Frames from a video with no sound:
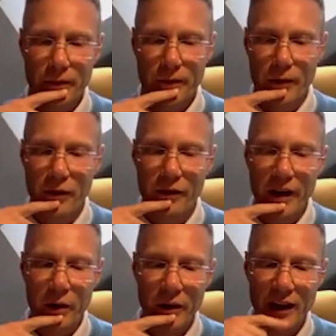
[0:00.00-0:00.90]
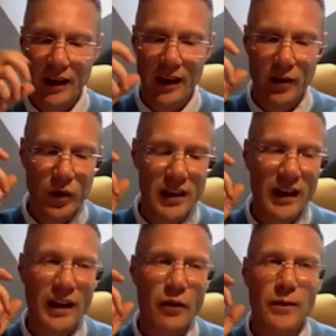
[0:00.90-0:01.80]
from the very beginning. It was
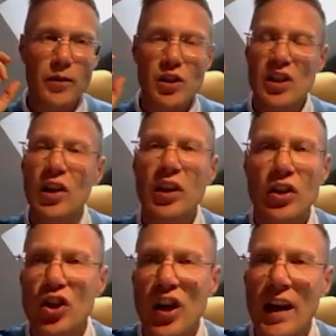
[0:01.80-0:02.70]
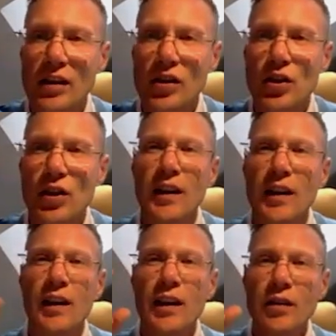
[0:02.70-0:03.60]
a kind of sudden change.
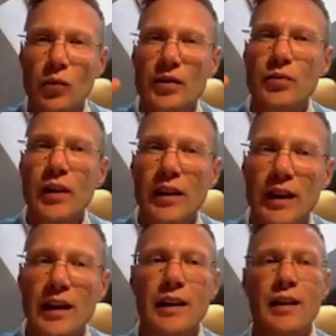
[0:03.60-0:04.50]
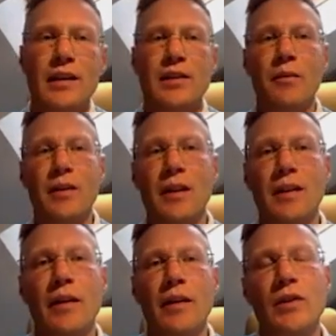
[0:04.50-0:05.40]
It was really something
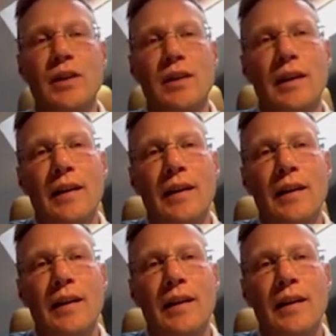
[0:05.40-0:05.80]
that was